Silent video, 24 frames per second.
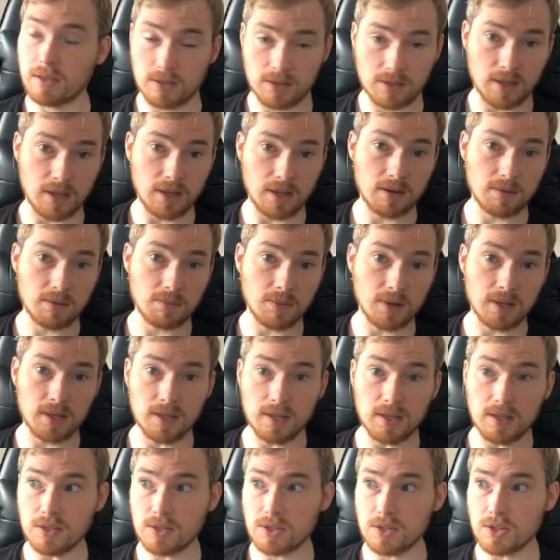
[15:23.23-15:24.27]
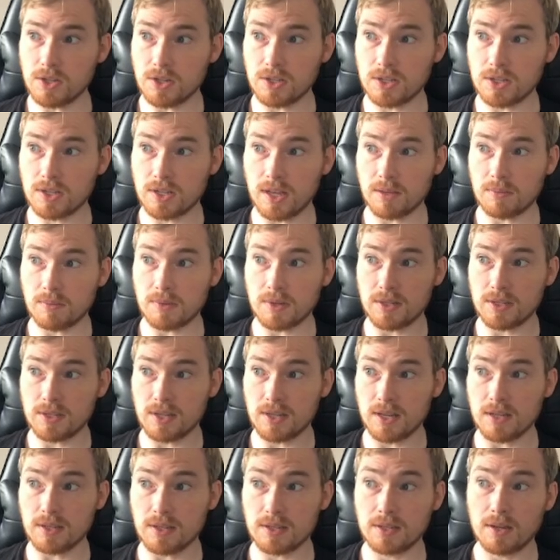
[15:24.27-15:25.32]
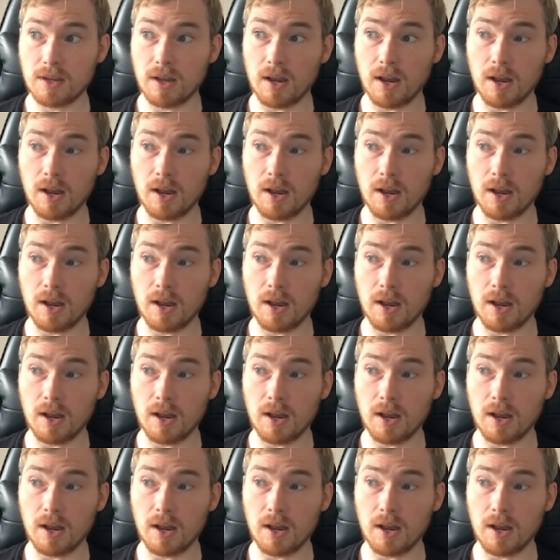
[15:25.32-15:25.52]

Then my insert statement says